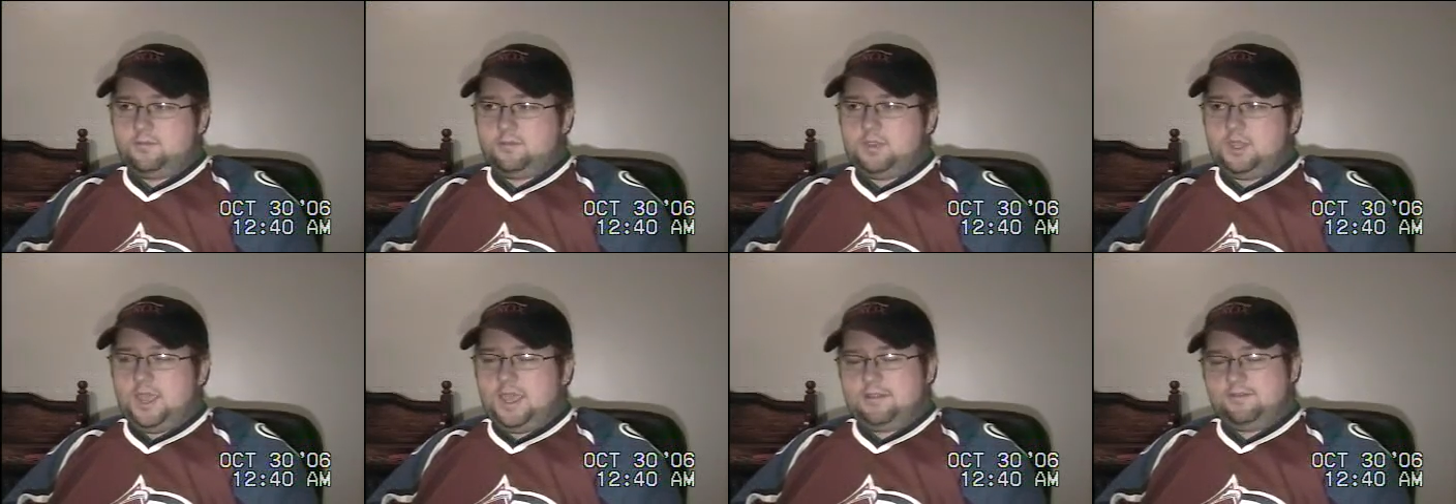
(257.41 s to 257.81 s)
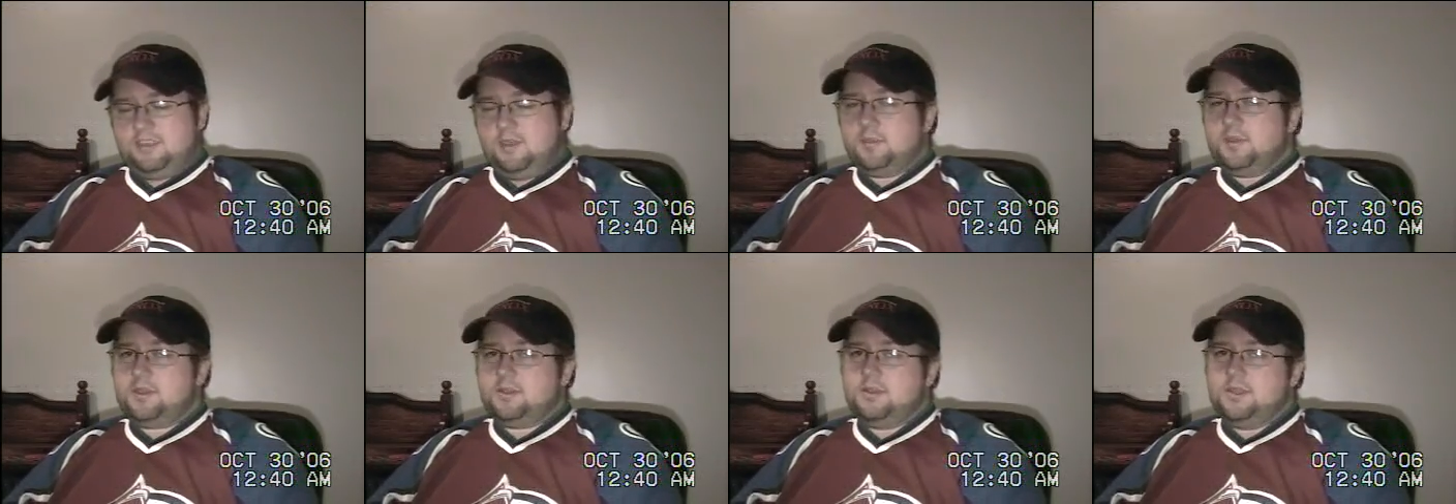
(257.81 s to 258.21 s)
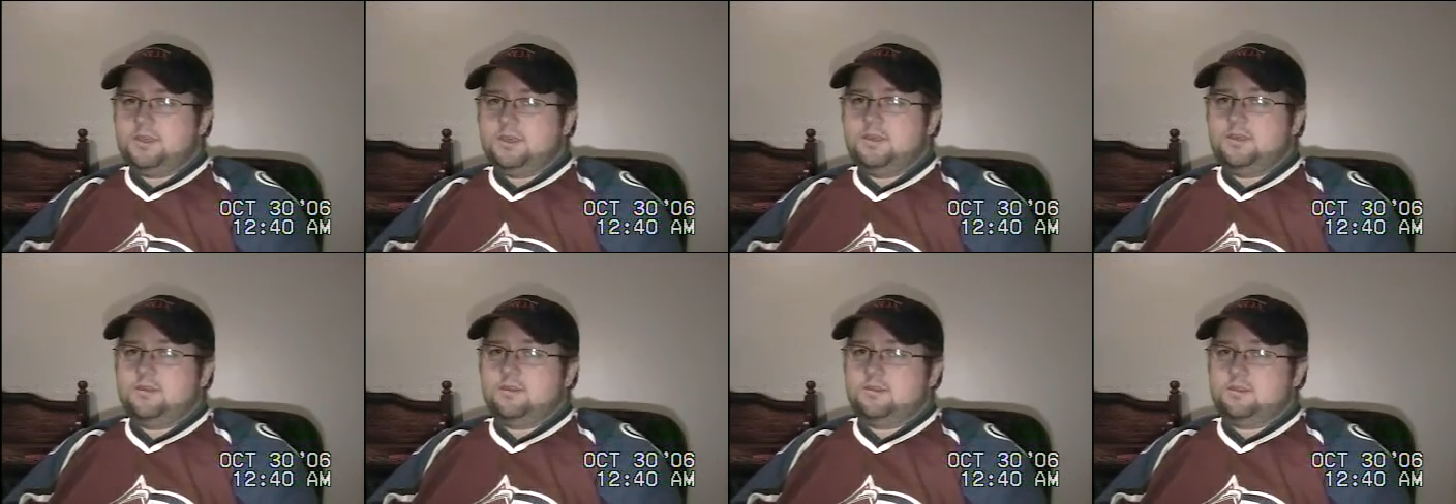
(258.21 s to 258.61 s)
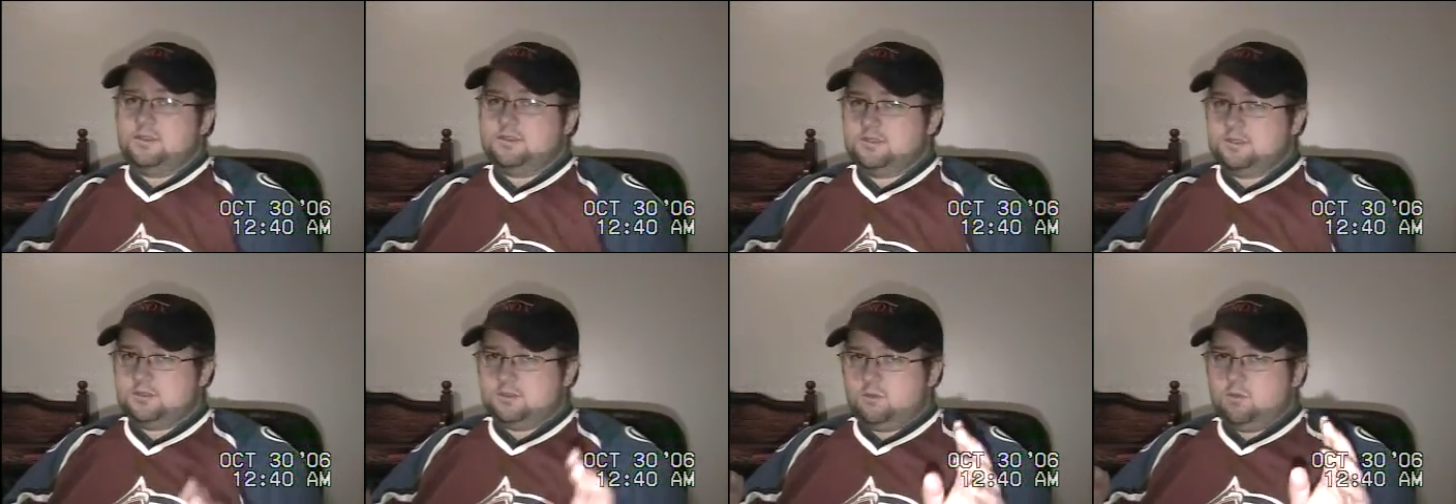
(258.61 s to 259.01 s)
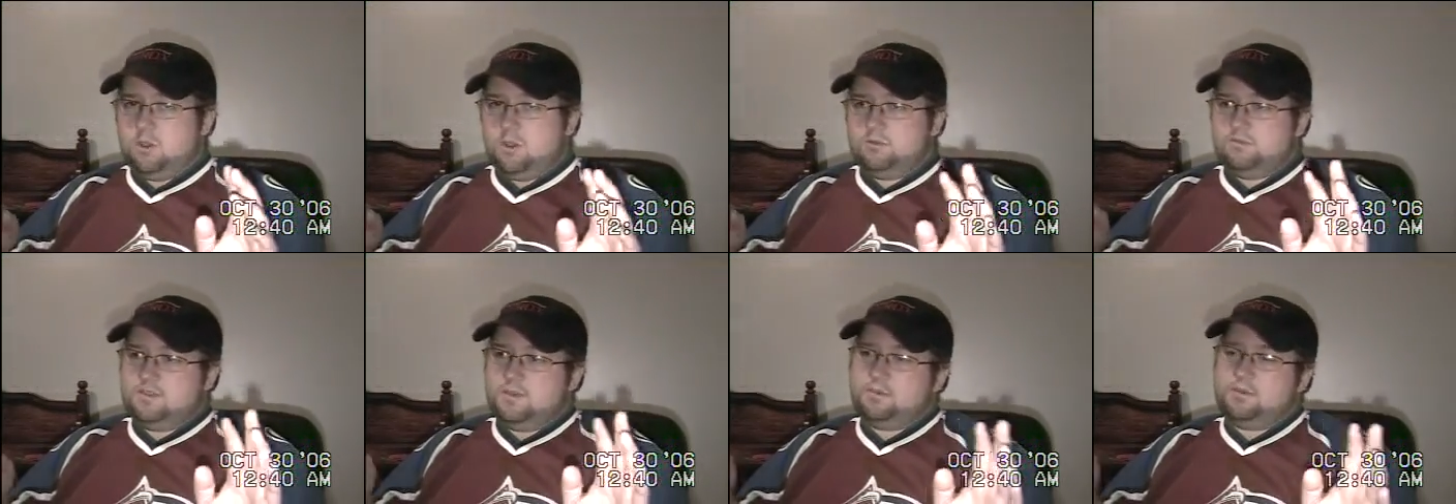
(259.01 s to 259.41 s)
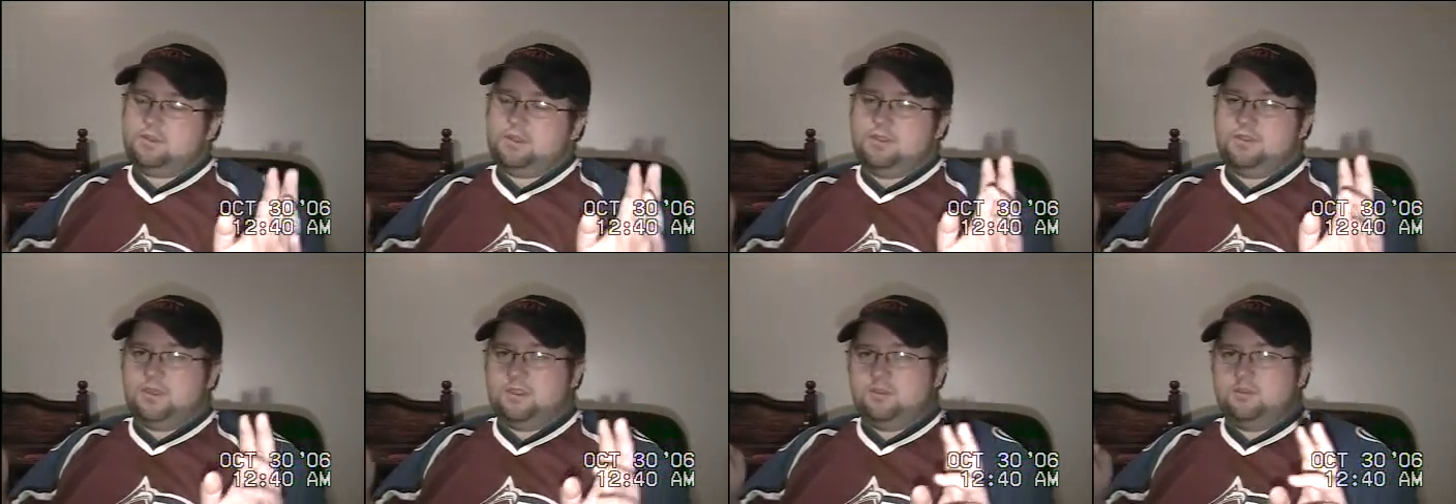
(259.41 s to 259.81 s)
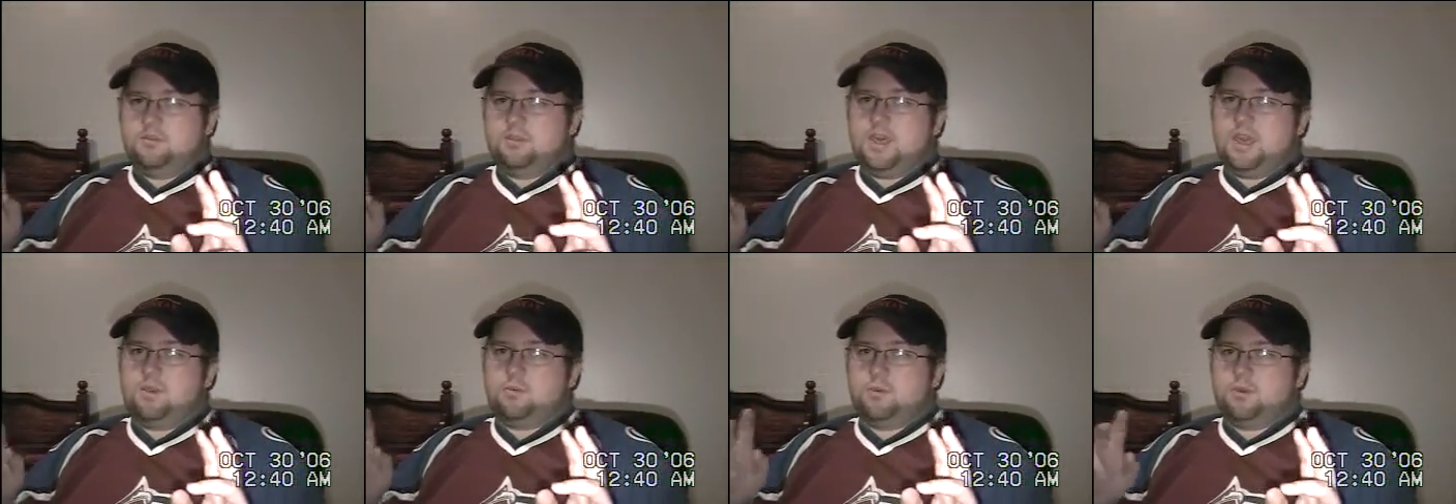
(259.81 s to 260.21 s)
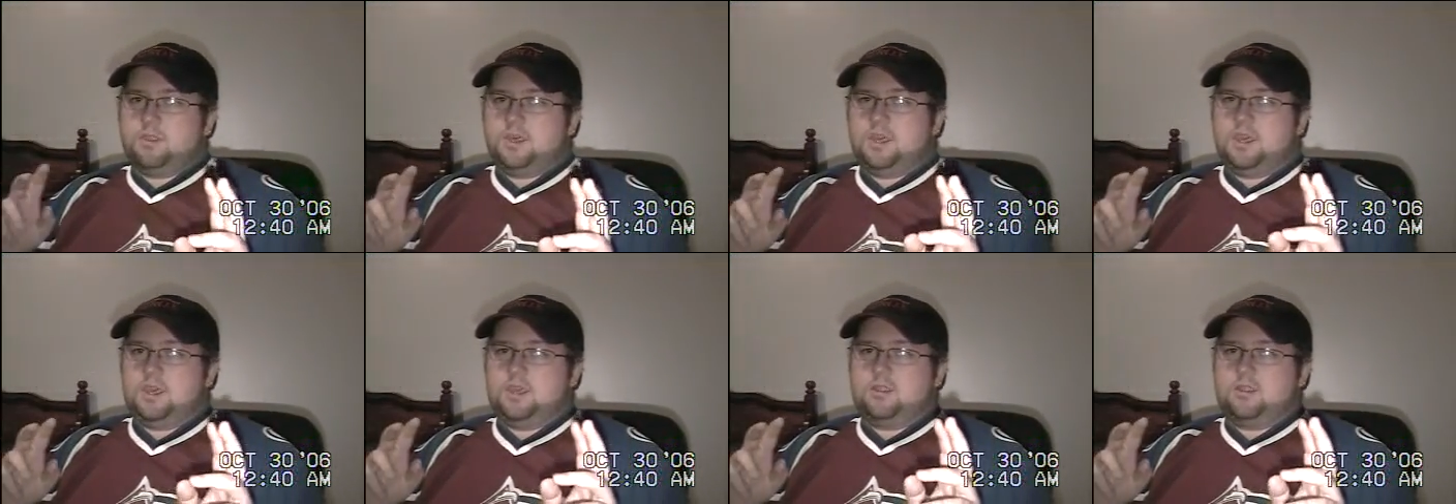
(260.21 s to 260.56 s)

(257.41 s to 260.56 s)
And typically, and this is a quote, typically they do that when they